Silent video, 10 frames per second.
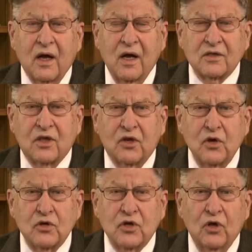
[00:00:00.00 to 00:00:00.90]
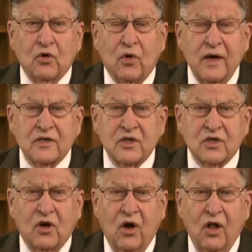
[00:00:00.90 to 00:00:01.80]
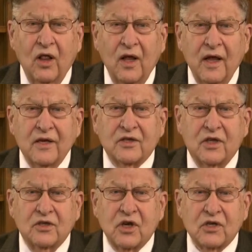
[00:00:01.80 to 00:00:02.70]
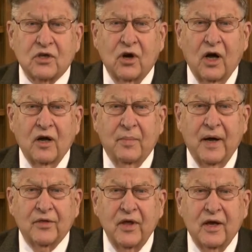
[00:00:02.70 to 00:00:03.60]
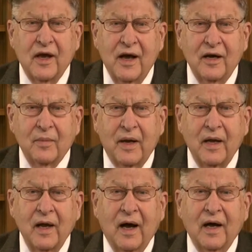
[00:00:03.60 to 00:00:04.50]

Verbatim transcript: constitutional crisis call is to just talk about the economy.